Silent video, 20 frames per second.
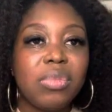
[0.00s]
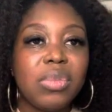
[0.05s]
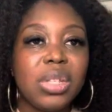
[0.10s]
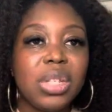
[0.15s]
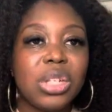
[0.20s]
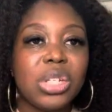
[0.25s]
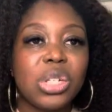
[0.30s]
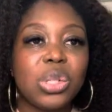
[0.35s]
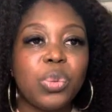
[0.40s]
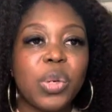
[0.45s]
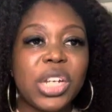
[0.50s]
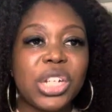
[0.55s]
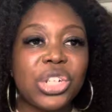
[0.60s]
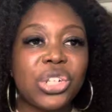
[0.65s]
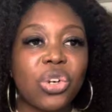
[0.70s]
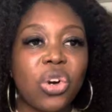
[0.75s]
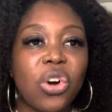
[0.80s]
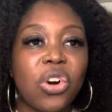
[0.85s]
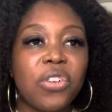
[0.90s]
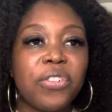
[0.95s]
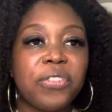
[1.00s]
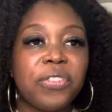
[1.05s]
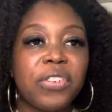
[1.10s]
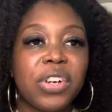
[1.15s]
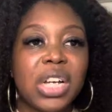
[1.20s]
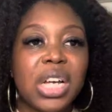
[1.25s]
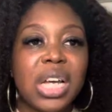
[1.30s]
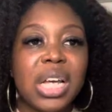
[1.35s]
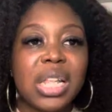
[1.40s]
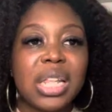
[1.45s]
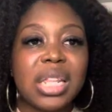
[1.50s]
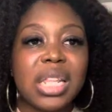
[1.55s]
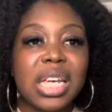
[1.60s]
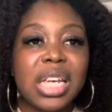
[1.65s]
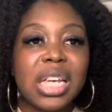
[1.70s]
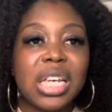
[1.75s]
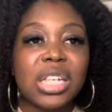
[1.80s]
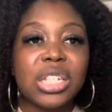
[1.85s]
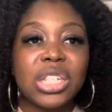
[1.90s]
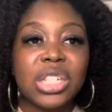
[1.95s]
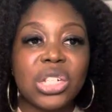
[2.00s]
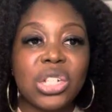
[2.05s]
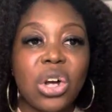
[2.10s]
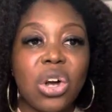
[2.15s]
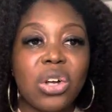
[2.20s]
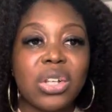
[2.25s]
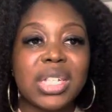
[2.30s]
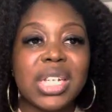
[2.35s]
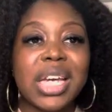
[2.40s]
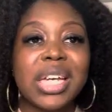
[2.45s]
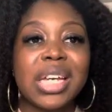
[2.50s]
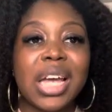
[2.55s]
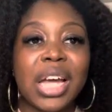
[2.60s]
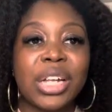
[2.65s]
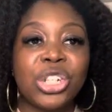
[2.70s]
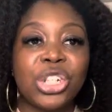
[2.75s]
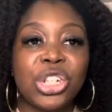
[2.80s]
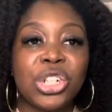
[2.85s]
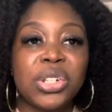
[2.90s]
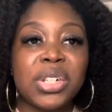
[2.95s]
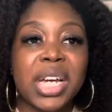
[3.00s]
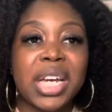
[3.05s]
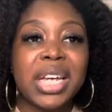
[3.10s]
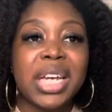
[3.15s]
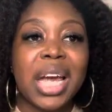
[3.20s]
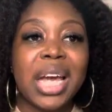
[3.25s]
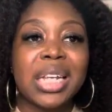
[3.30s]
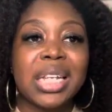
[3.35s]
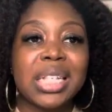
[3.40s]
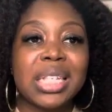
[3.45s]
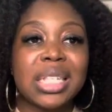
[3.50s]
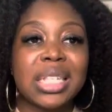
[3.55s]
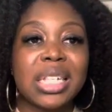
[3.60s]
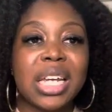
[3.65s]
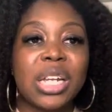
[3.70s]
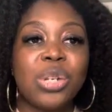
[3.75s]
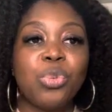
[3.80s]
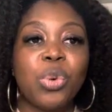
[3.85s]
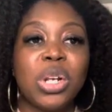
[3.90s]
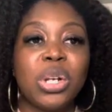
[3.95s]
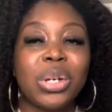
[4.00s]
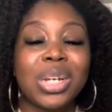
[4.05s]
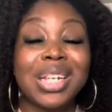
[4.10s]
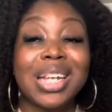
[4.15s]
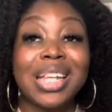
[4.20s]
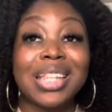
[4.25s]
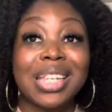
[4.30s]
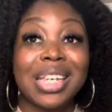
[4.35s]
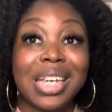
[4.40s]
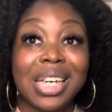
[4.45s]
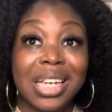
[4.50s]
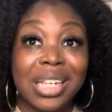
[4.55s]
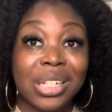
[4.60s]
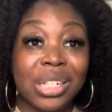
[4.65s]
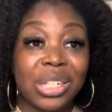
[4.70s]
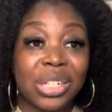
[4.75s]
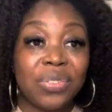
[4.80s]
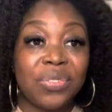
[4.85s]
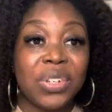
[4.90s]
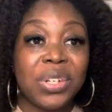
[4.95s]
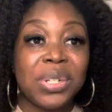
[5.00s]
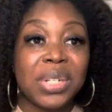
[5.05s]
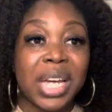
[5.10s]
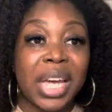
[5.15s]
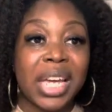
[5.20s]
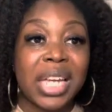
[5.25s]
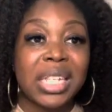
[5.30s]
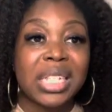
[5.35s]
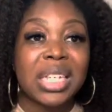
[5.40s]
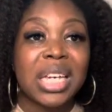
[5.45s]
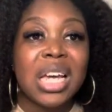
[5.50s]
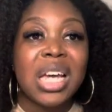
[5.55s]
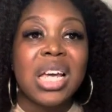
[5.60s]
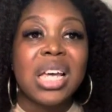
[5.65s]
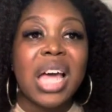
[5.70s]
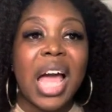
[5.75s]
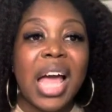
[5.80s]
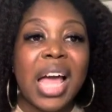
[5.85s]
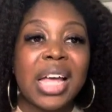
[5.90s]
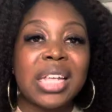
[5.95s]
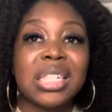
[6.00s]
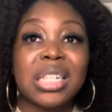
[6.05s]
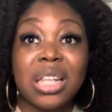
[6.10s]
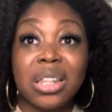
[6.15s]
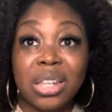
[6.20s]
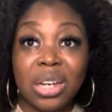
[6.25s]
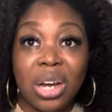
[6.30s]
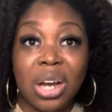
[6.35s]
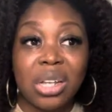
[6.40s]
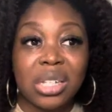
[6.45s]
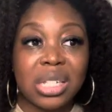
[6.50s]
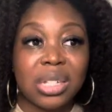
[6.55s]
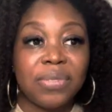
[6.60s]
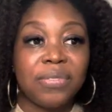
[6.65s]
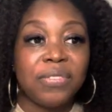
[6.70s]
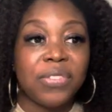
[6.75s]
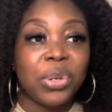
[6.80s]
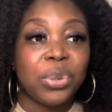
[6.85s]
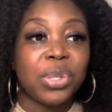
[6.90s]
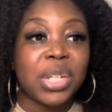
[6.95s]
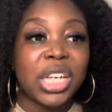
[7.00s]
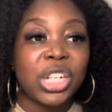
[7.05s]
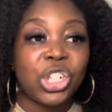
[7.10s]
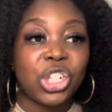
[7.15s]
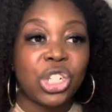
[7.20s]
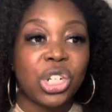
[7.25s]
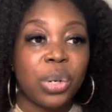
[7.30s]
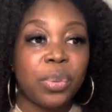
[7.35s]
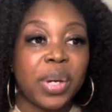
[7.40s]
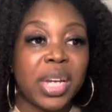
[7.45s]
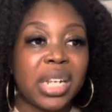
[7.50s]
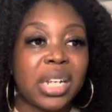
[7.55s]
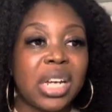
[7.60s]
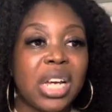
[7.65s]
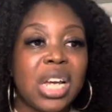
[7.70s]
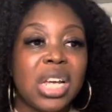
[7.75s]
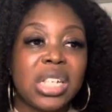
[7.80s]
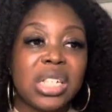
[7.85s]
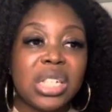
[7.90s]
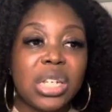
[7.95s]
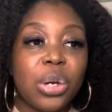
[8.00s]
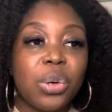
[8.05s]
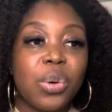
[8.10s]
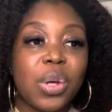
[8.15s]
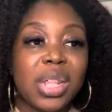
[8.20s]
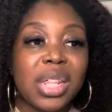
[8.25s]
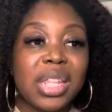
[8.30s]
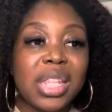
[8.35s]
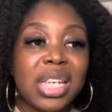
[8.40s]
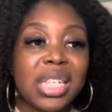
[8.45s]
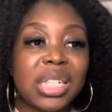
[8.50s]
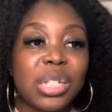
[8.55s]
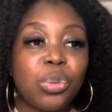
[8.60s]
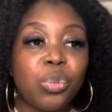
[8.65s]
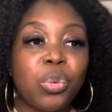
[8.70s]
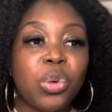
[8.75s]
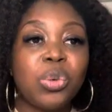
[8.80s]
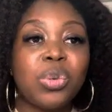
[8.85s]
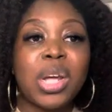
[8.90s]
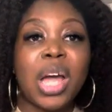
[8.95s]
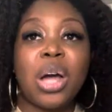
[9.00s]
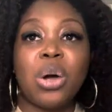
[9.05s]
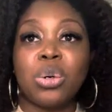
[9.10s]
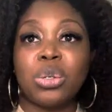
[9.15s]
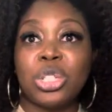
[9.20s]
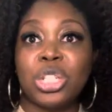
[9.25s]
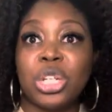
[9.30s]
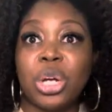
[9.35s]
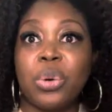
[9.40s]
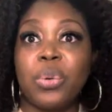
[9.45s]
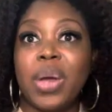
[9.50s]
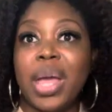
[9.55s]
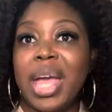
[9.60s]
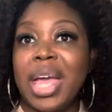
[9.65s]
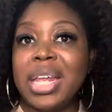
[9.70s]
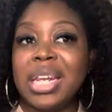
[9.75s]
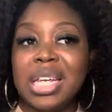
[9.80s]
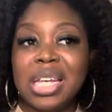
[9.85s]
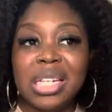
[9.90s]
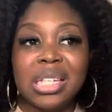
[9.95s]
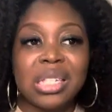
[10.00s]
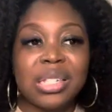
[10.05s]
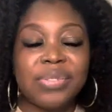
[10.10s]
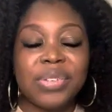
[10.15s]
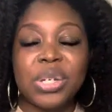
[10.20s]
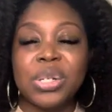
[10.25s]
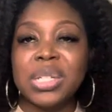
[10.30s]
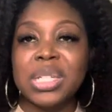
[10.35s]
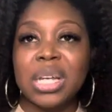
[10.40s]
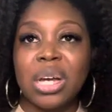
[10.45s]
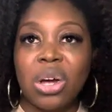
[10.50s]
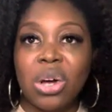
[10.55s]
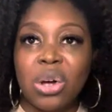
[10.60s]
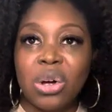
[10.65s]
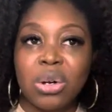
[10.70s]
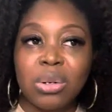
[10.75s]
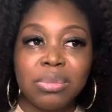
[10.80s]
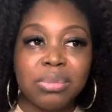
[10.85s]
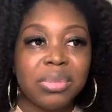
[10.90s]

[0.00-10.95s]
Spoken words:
switched off the start date and due date, and instead we're looking at the interview date as the custom field that's showing. So this will now show any interviews that are